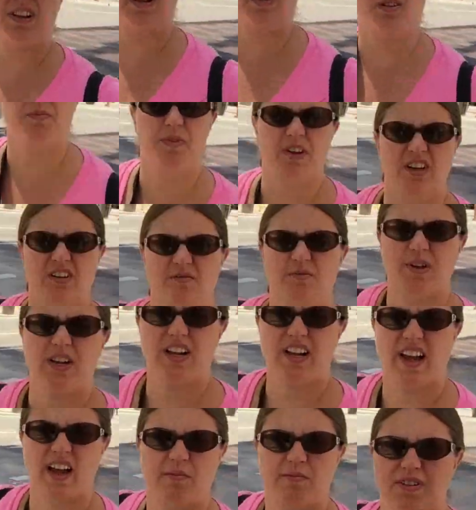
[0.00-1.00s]
me a little bit of
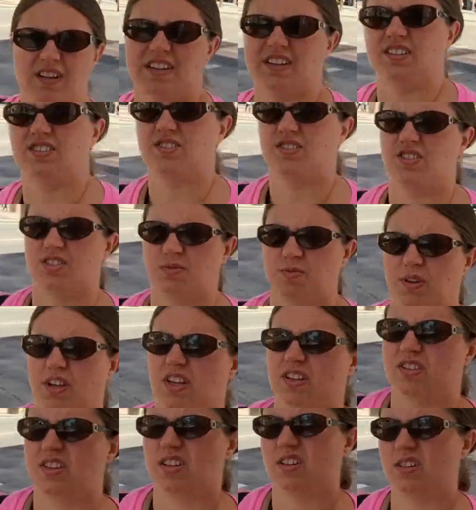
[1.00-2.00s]
Minneapolis, just
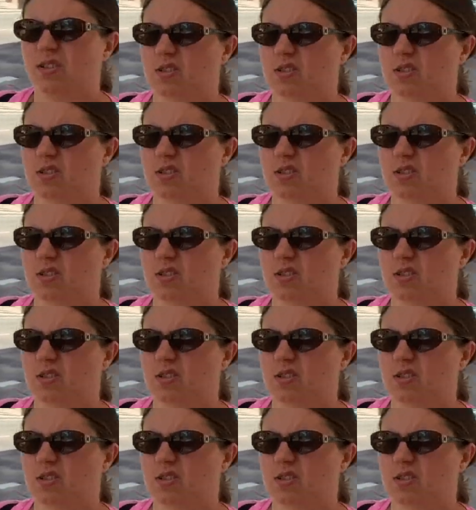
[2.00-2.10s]
because it